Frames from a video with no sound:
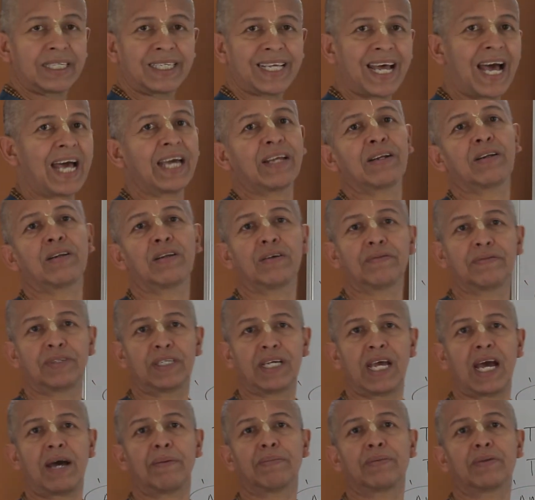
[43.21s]
title of
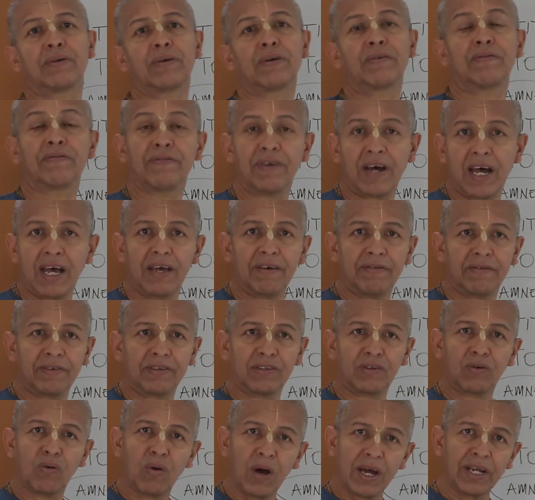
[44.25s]
chapter 5,
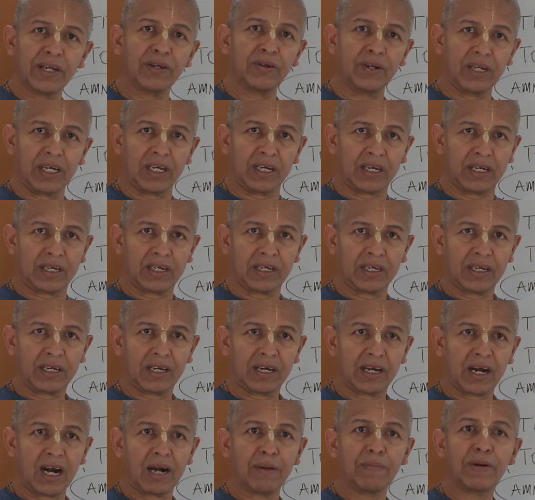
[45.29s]
it's quite unique.
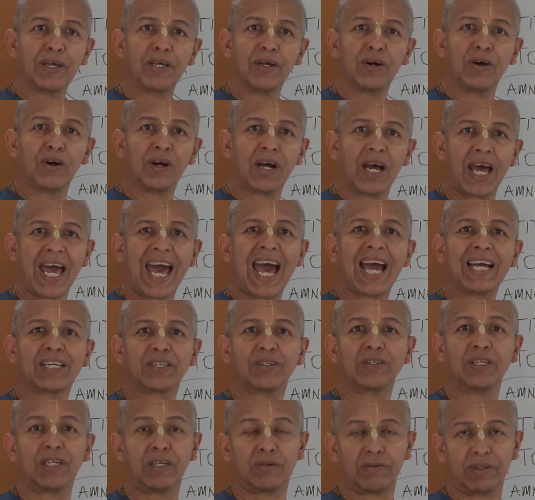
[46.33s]
Karma Yoga,
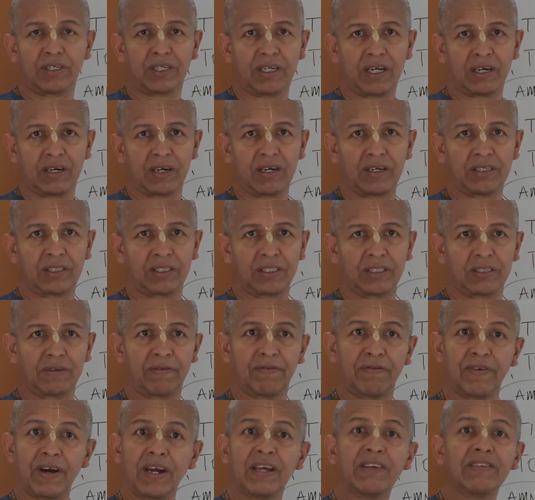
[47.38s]
Action in Krishna Consciousness.
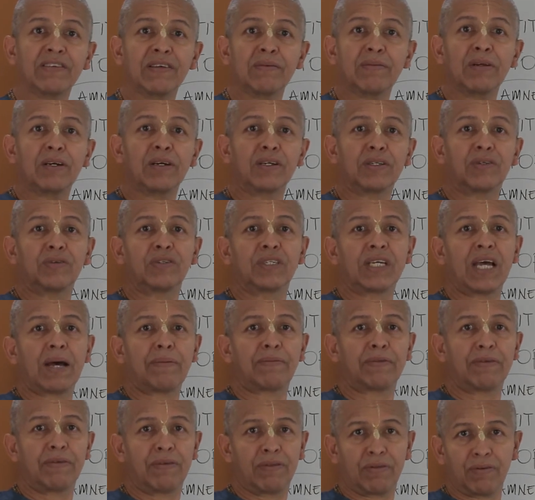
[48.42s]
Very similar to
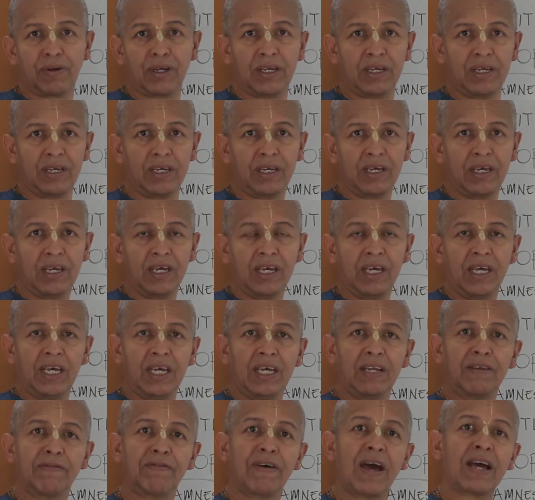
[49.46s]
chapter 3.
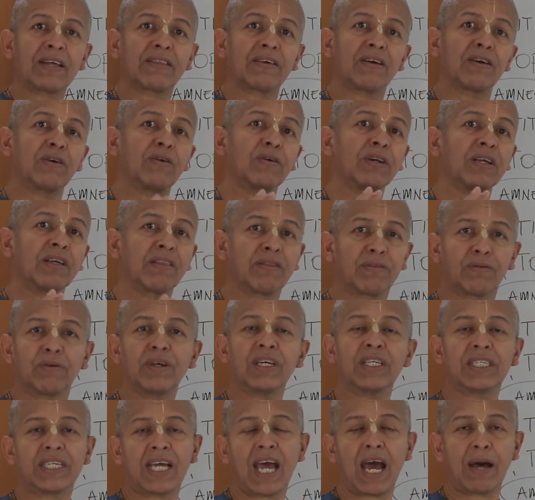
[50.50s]
In fact, there are only
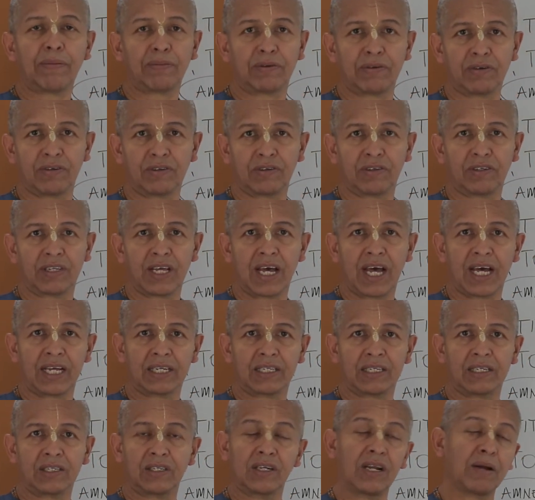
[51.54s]
3 chapters
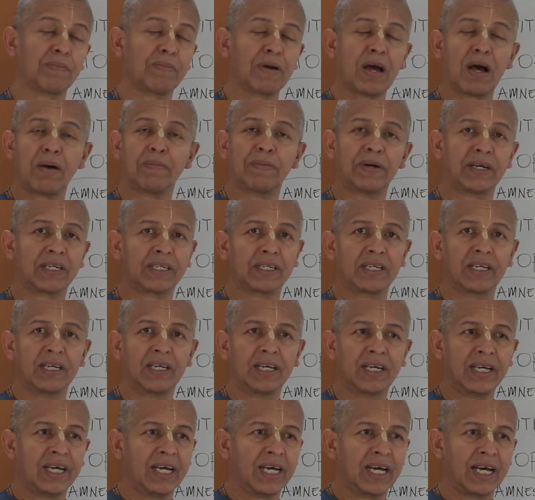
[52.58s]
that Srila
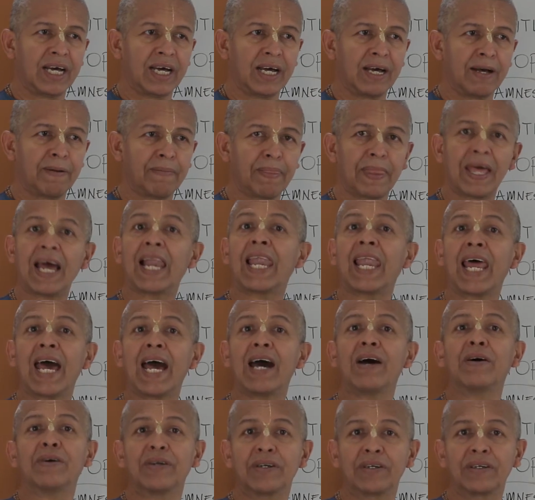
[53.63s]
Prabhupada
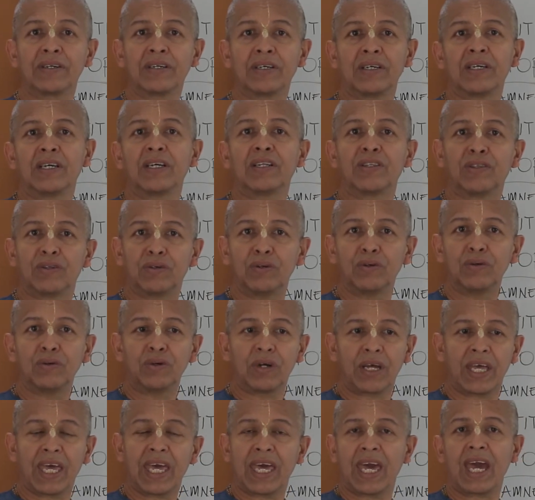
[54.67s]
allowed
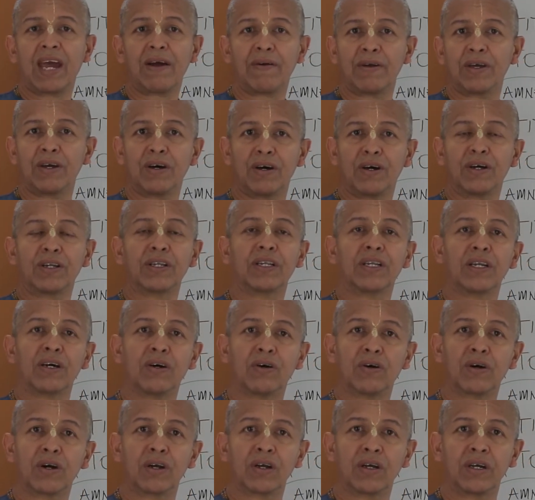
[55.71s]
to carry on
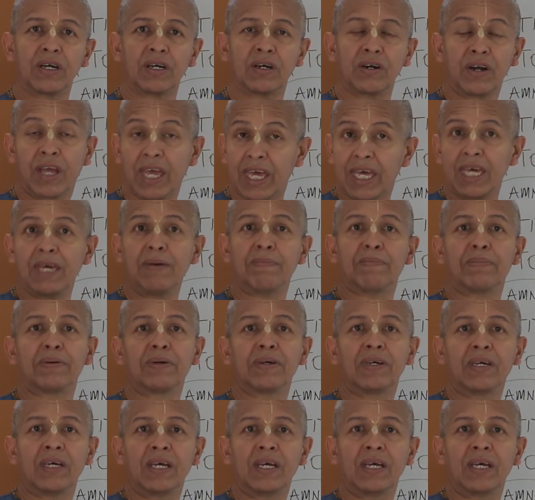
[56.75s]
or keep